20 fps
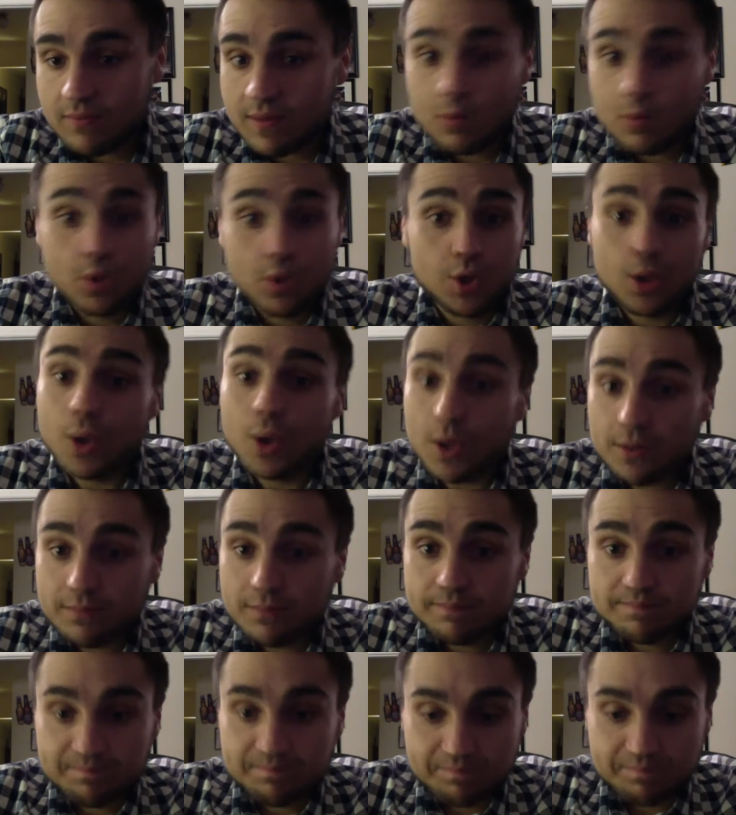were good.
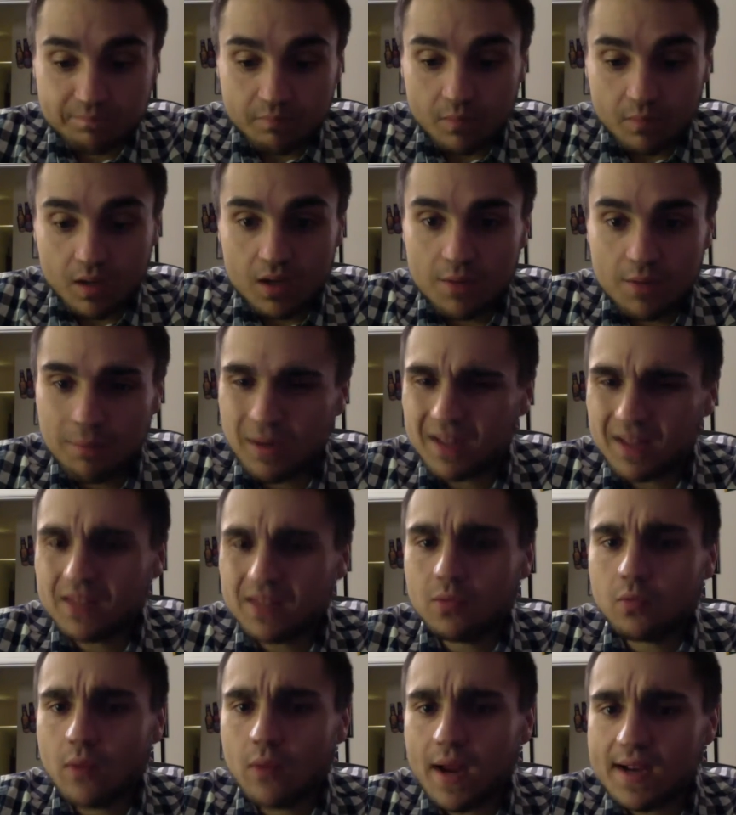But
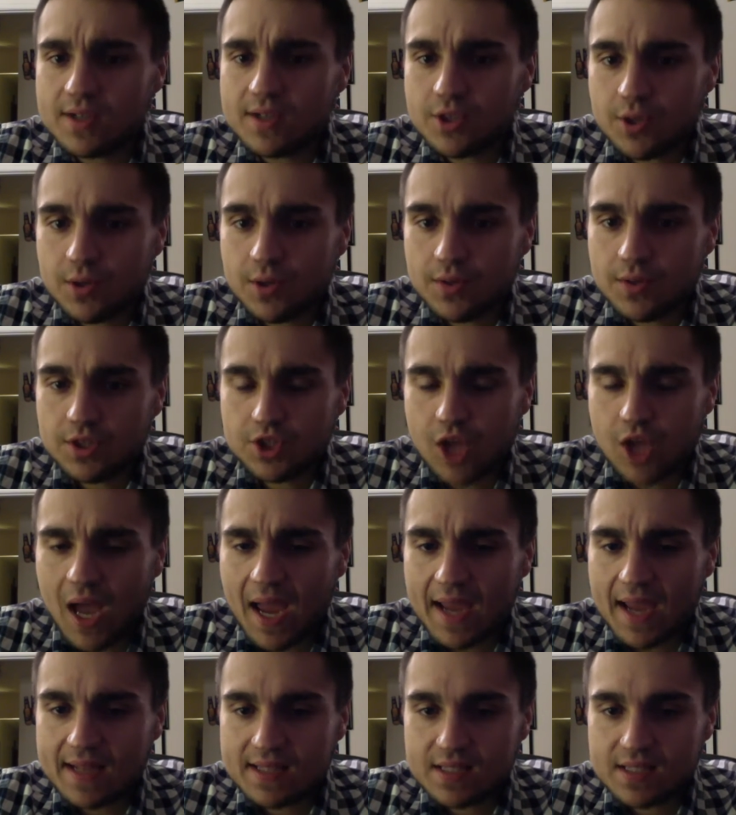the
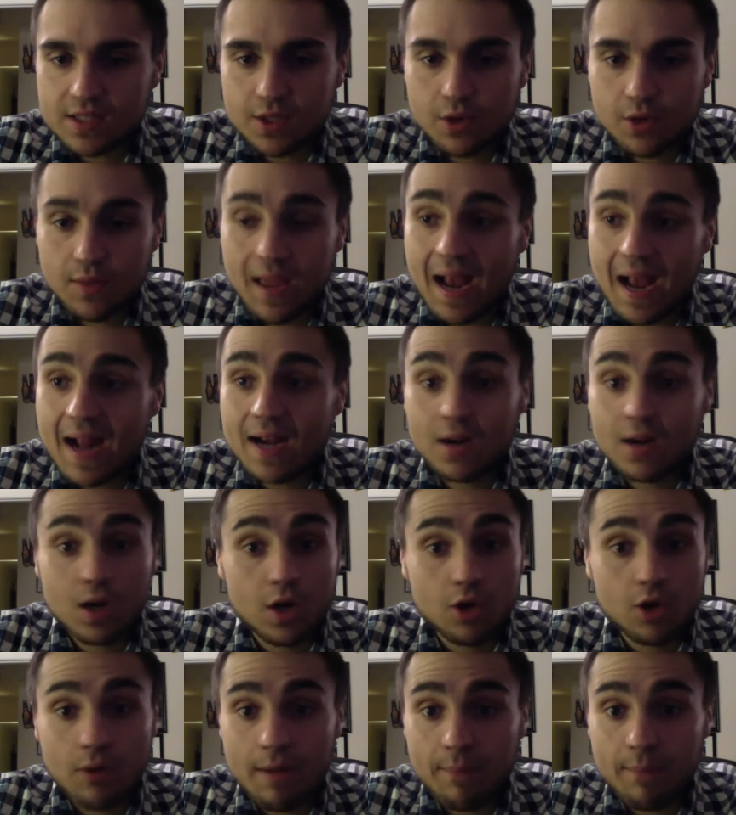Giants, they had
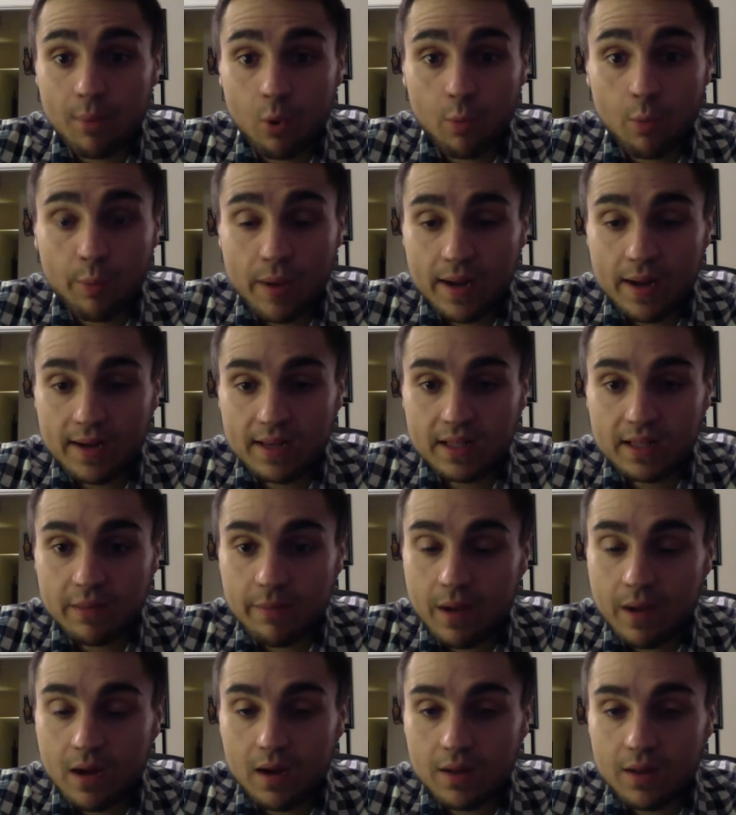a great bullpen in
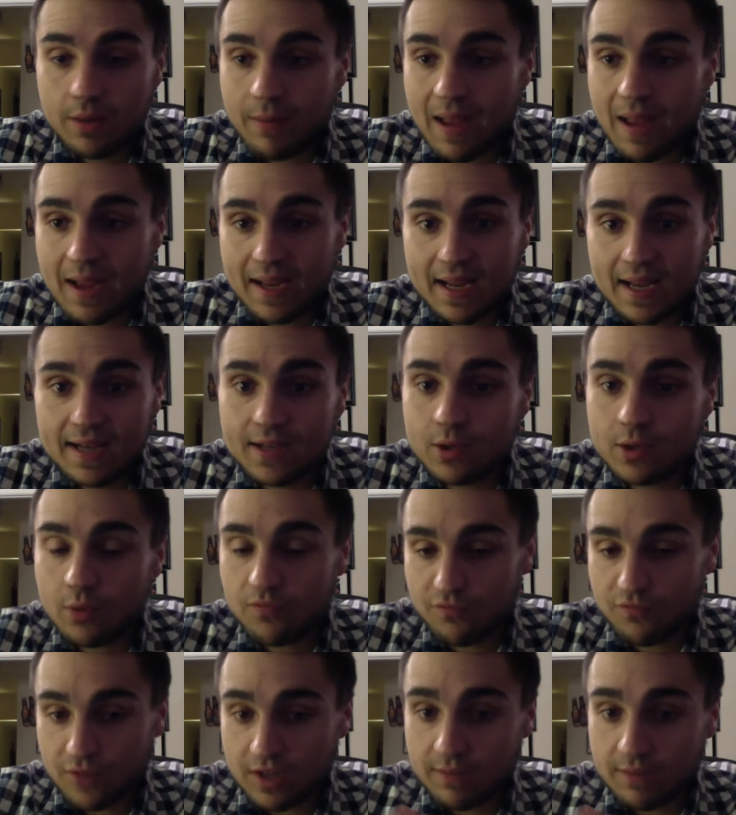the back
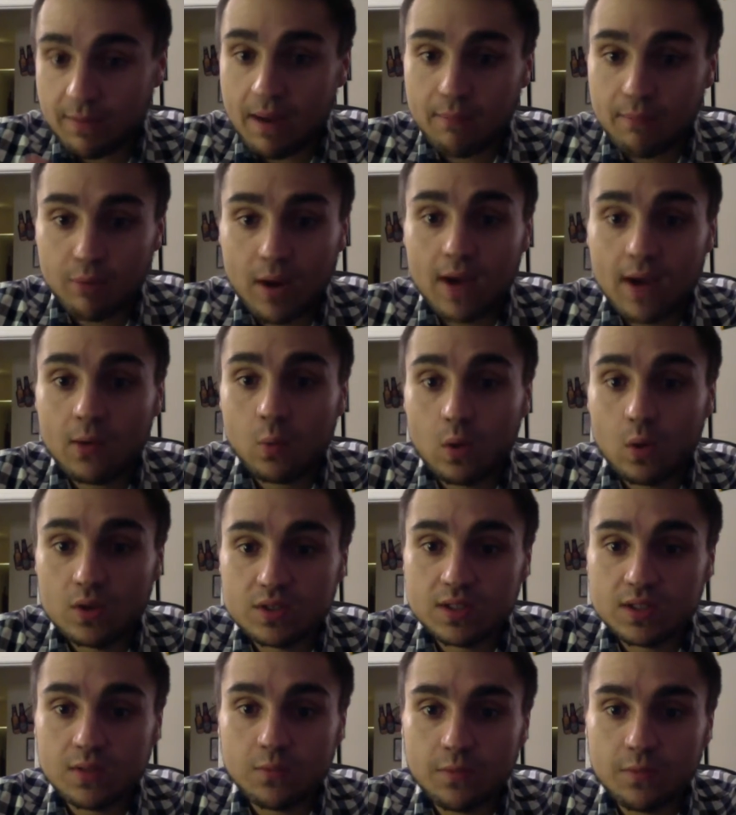end, fronted by Brian
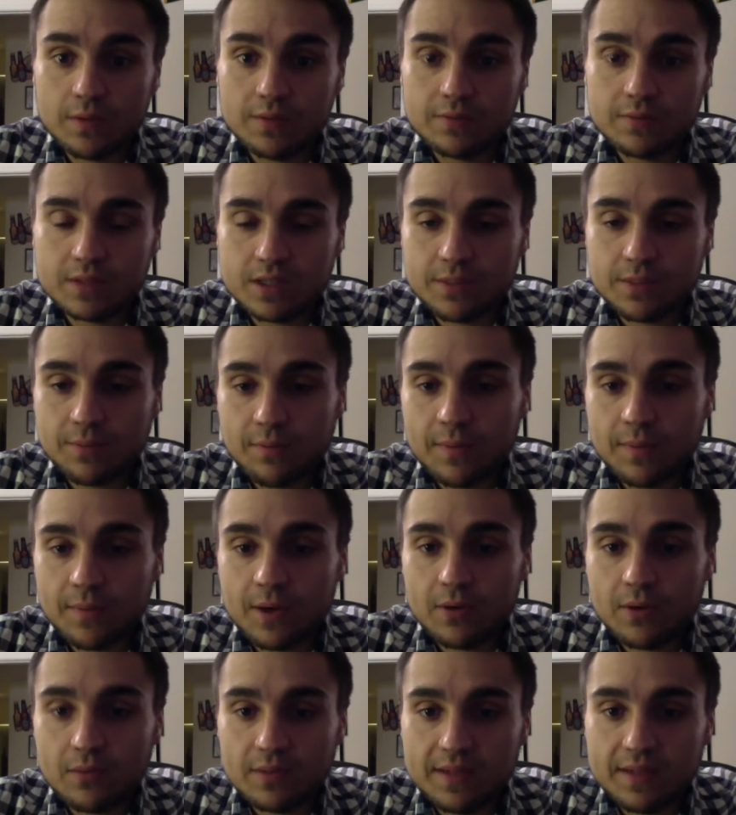Wilson, was the
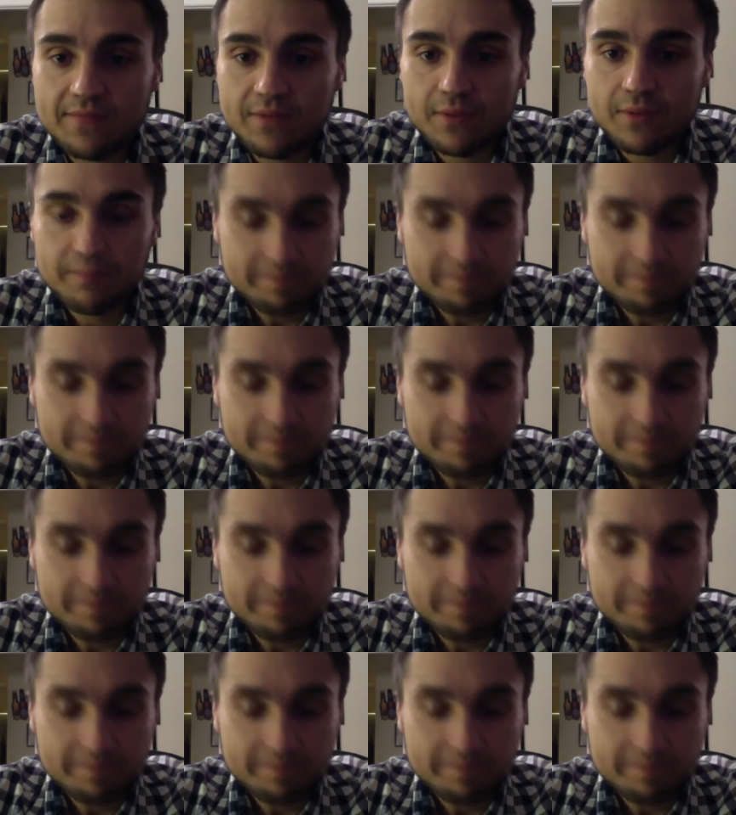premier reliever.